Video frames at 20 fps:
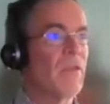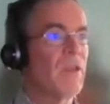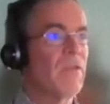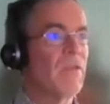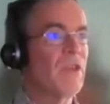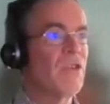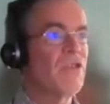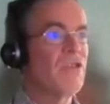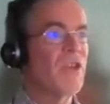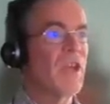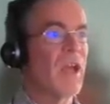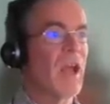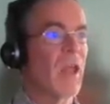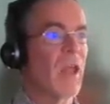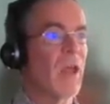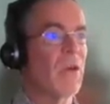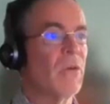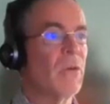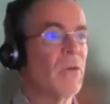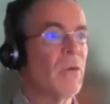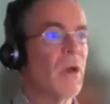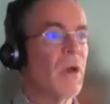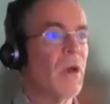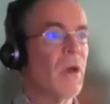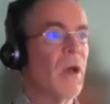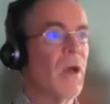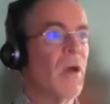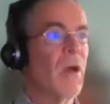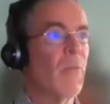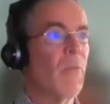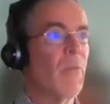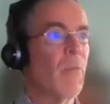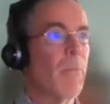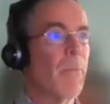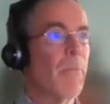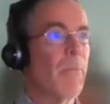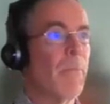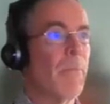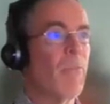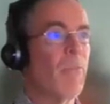this yellow
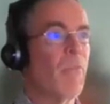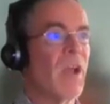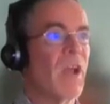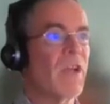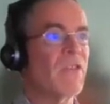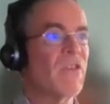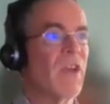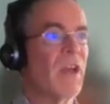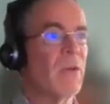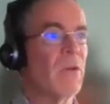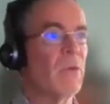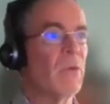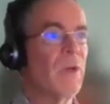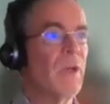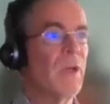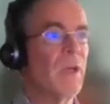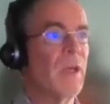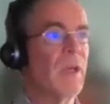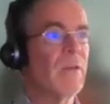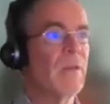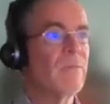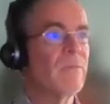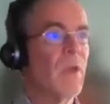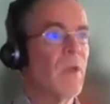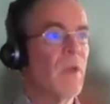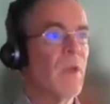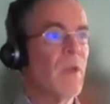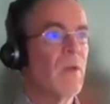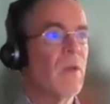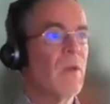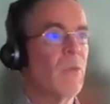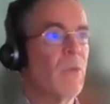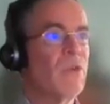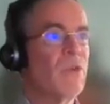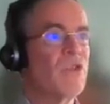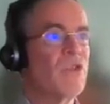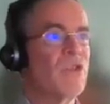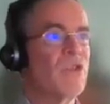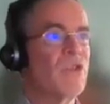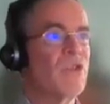rectangle here, which
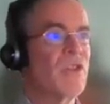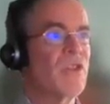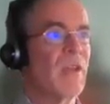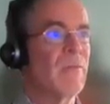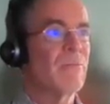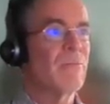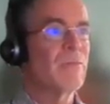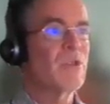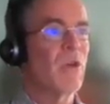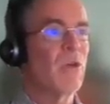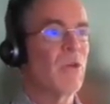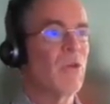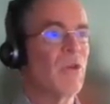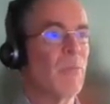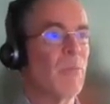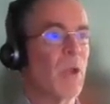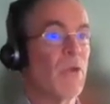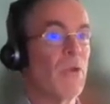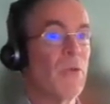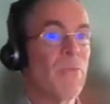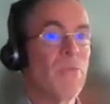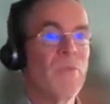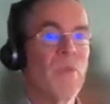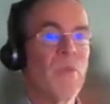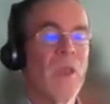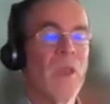is then circled in blue.